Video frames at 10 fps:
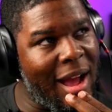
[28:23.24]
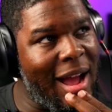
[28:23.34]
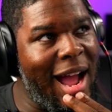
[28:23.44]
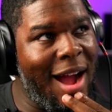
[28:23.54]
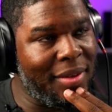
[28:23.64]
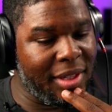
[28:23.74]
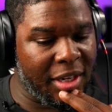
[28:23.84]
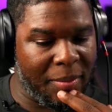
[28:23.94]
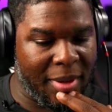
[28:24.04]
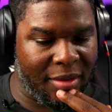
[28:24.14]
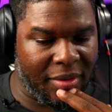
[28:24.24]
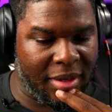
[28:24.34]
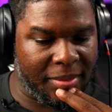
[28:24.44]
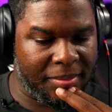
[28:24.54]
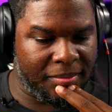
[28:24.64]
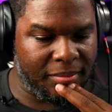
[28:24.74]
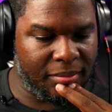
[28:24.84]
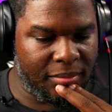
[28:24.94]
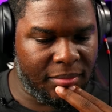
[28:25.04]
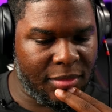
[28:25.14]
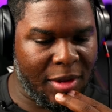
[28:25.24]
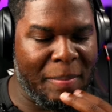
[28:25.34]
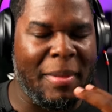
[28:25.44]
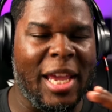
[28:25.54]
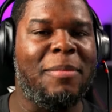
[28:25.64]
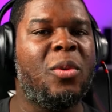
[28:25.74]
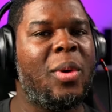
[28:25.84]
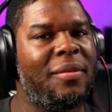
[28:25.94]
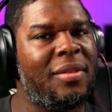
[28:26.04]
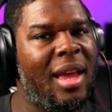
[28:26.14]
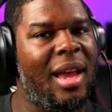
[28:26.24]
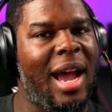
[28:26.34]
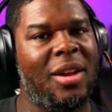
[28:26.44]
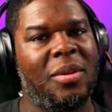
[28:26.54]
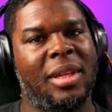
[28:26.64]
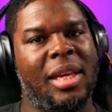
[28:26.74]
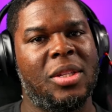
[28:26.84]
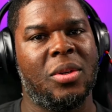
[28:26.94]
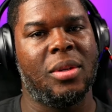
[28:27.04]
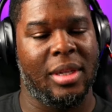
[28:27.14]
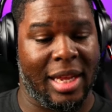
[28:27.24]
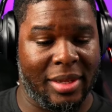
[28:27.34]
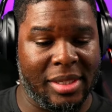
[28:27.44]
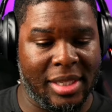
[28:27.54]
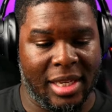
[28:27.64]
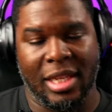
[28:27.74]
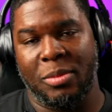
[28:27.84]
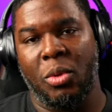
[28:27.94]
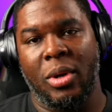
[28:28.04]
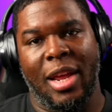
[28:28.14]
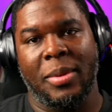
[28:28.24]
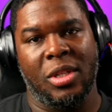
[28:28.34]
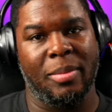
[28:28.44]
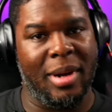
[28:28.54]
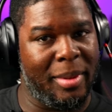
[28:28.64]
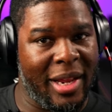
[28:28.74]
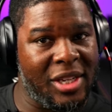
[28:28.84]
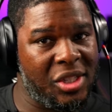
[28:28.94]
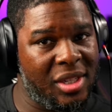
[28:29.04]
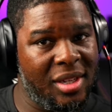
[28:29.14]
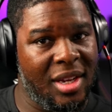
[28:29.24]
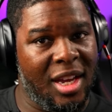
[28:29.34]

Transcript: I have a little bit of a maybe with that. I don't think he's good. Like they said, he does more damage than Abomination.